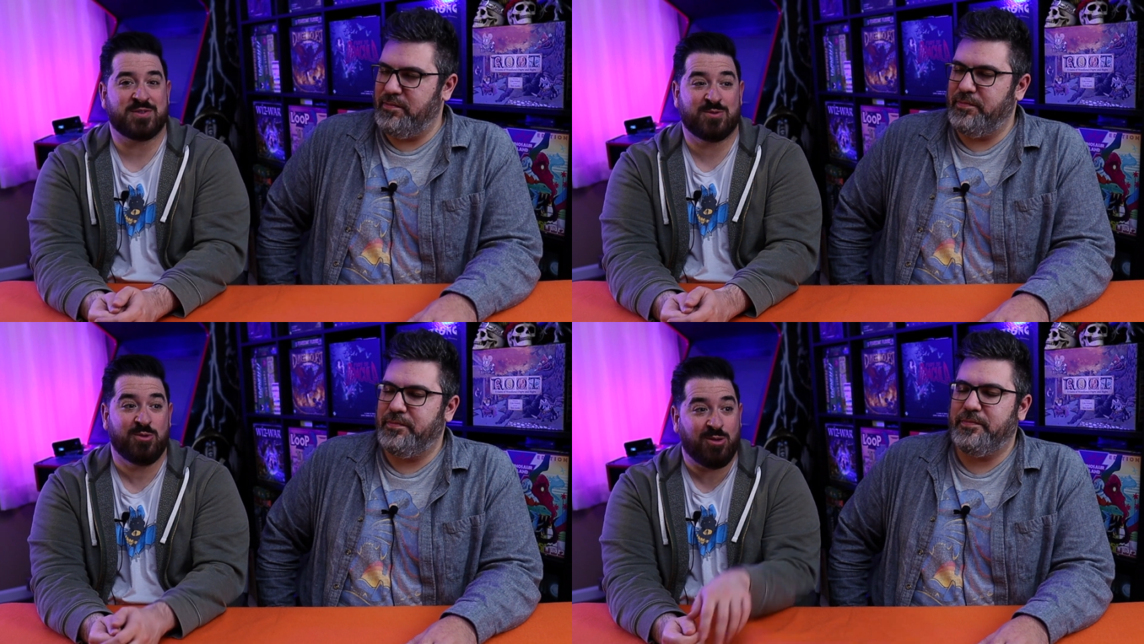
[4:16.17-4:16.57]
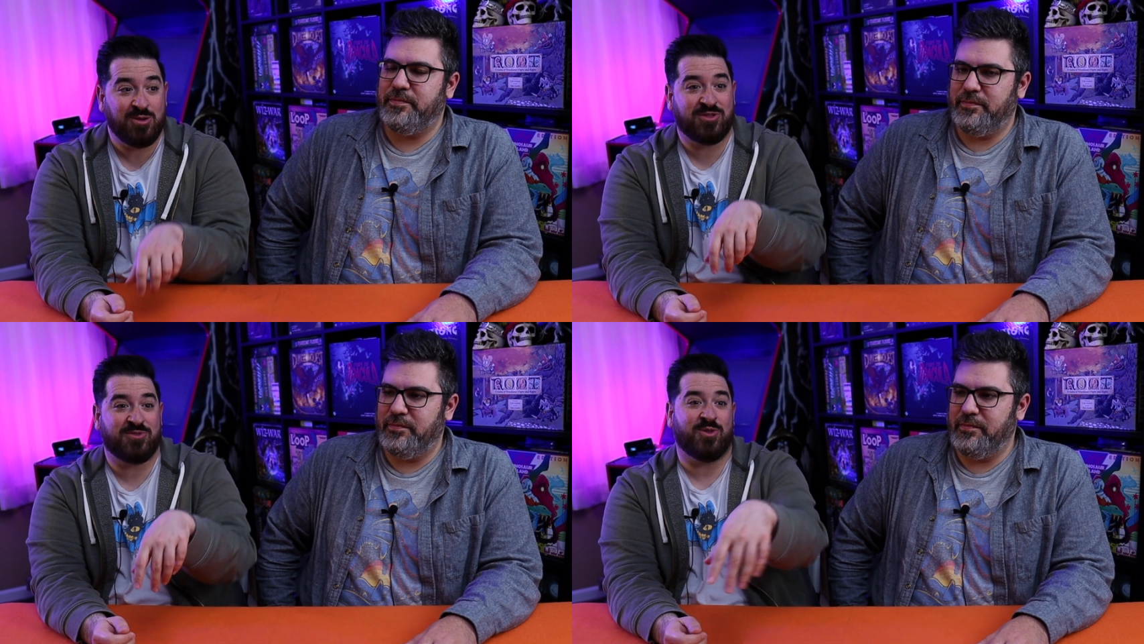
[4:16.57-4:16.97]
Speaker 1: is
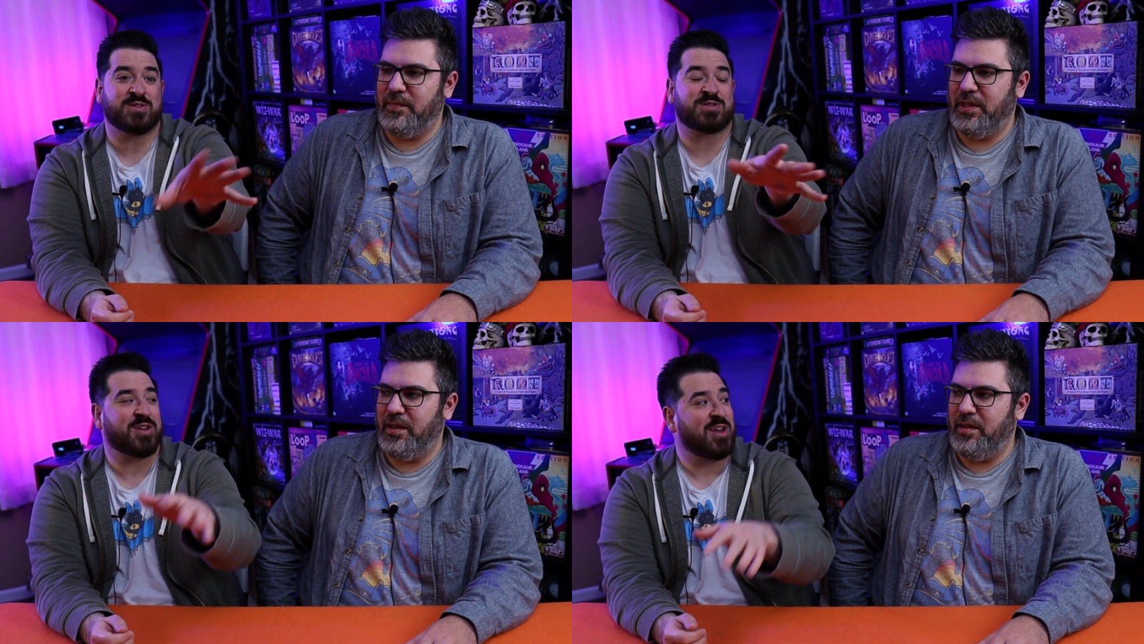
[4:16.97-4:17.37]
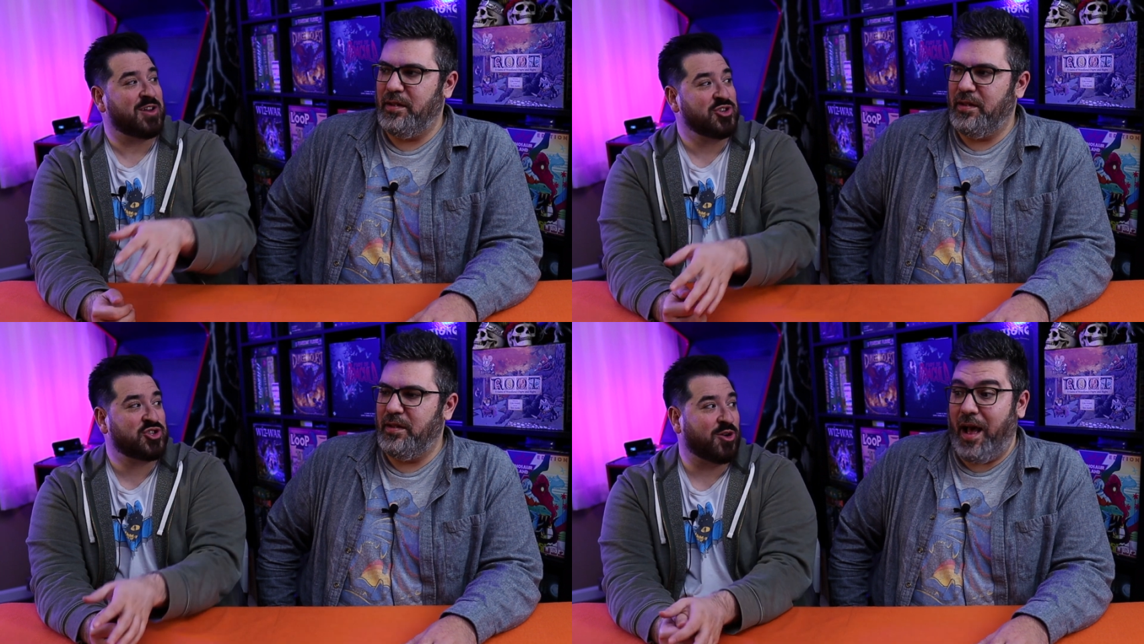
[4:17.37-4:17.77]
you throw this
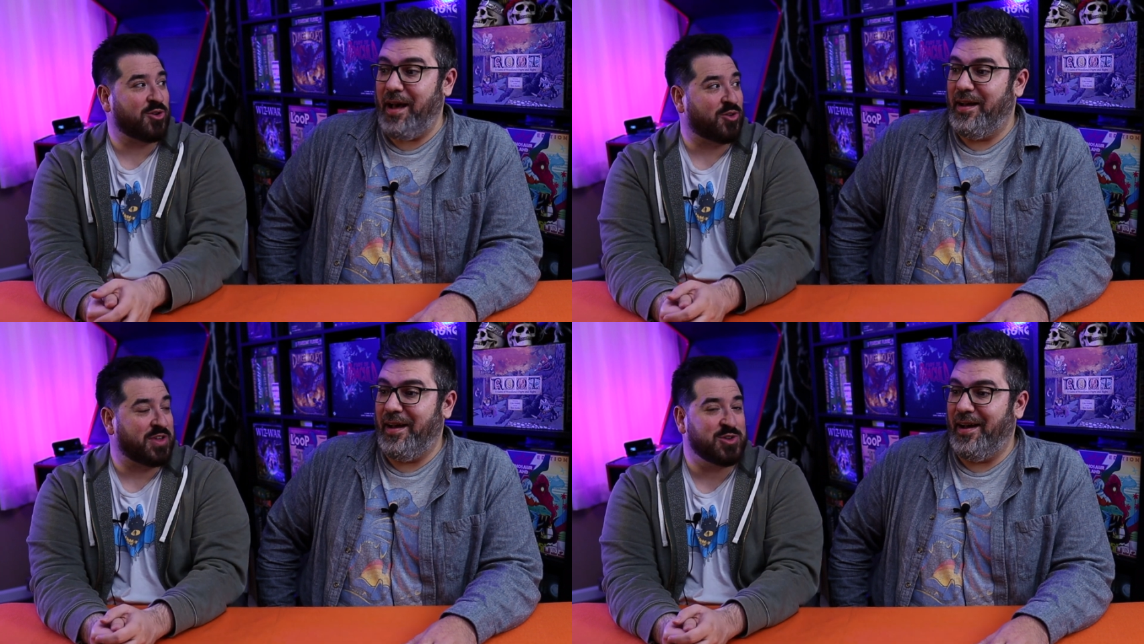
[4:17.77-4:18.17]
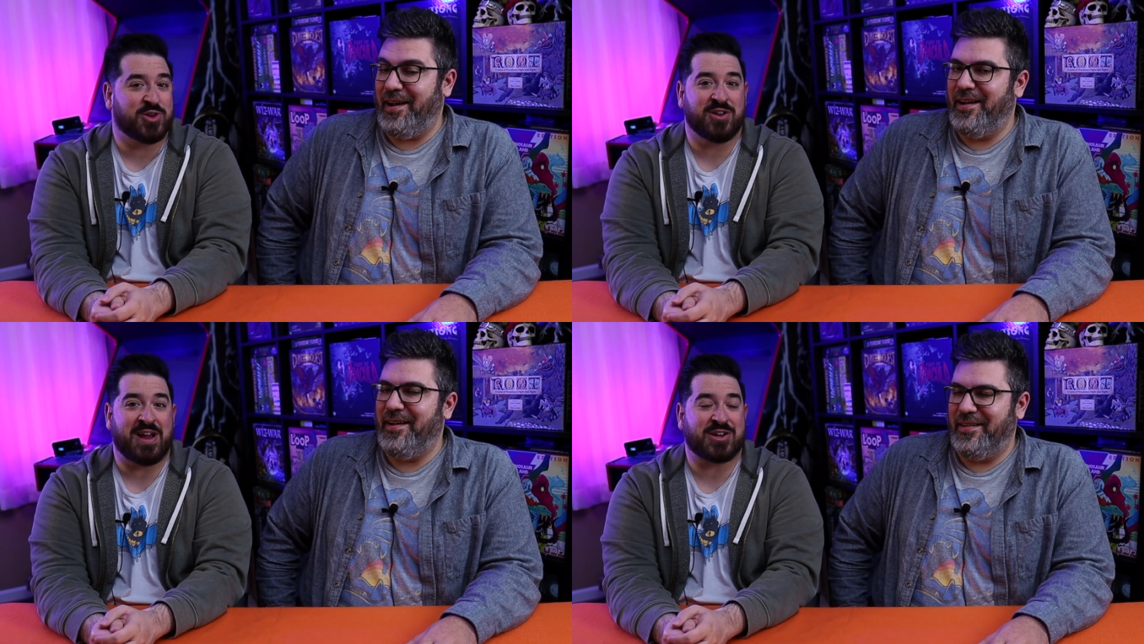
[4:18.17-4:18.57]
journal that you
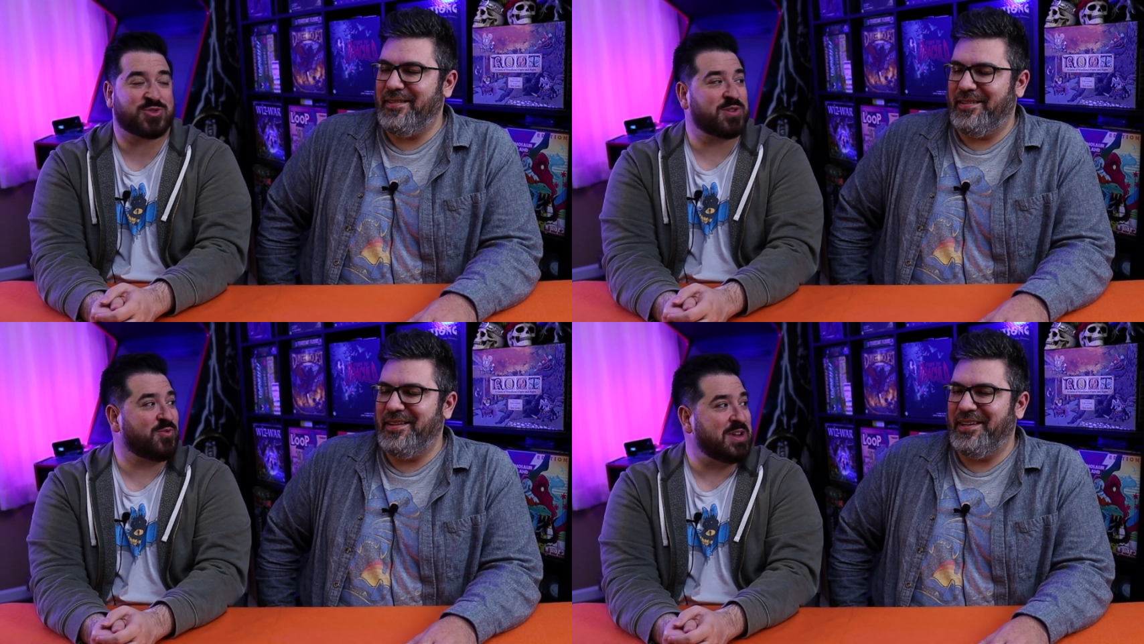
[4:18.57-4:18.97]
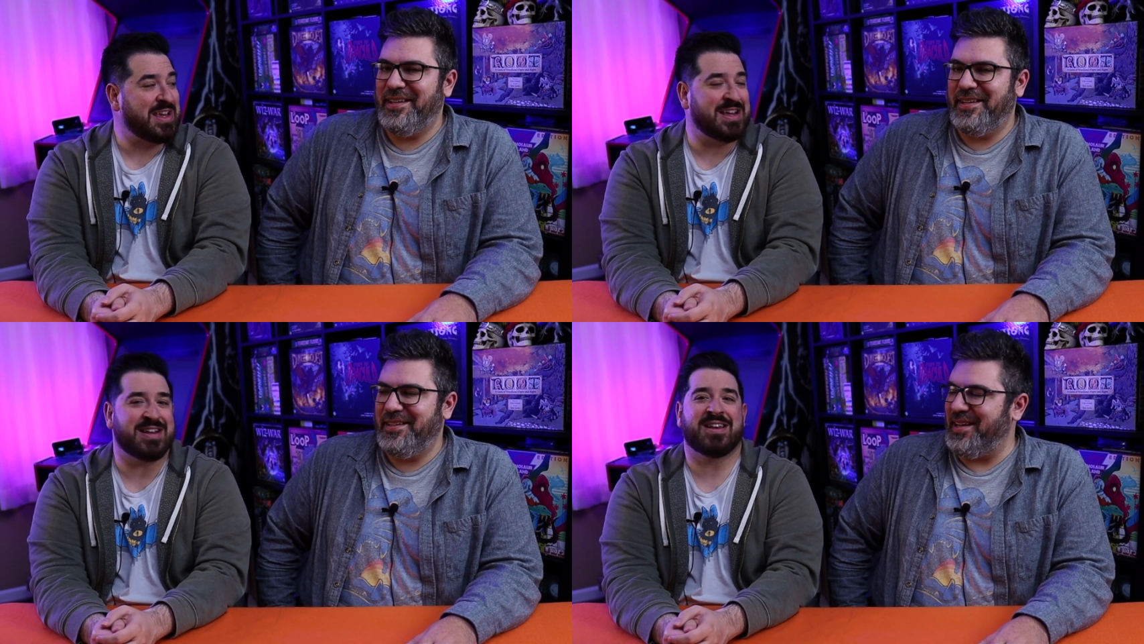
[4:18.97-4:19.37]
can actually
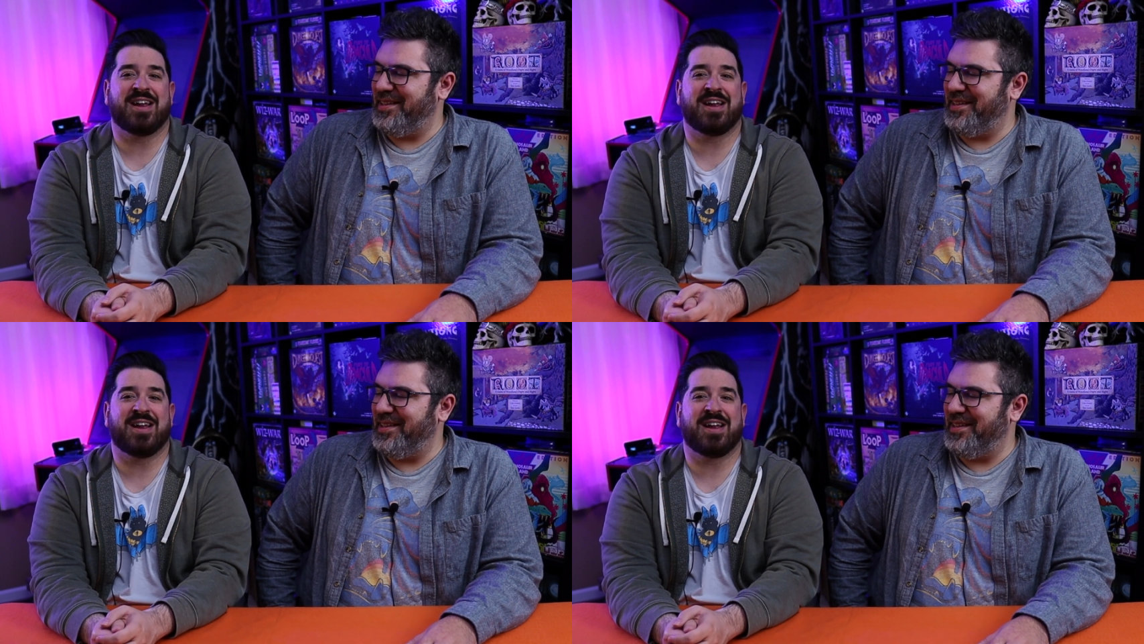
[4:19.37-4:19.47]
read yeah.